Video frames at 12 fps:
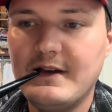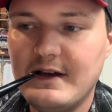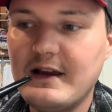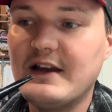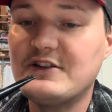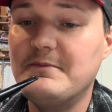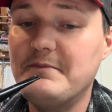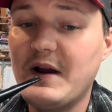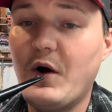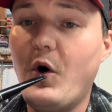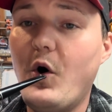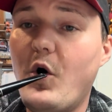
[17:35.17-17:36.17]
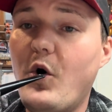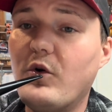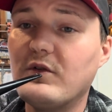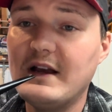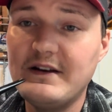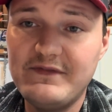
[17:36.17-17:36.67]
catch some big old
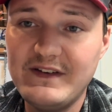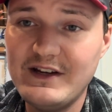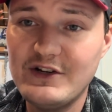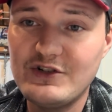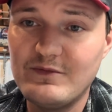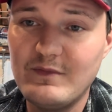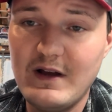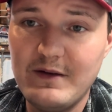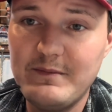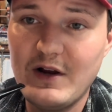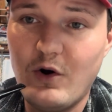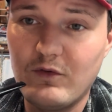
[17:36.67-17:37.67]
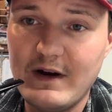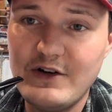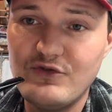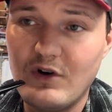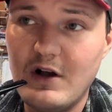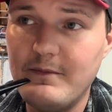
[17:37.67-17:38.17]
redfish, some big old red
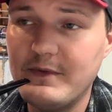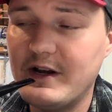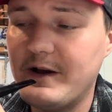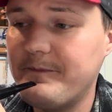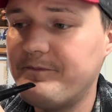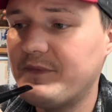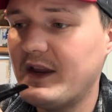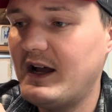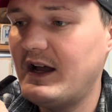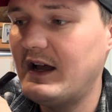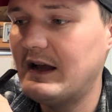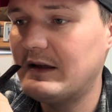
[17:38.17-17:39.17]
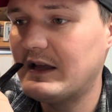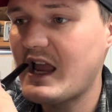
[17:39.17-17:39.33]
drum, but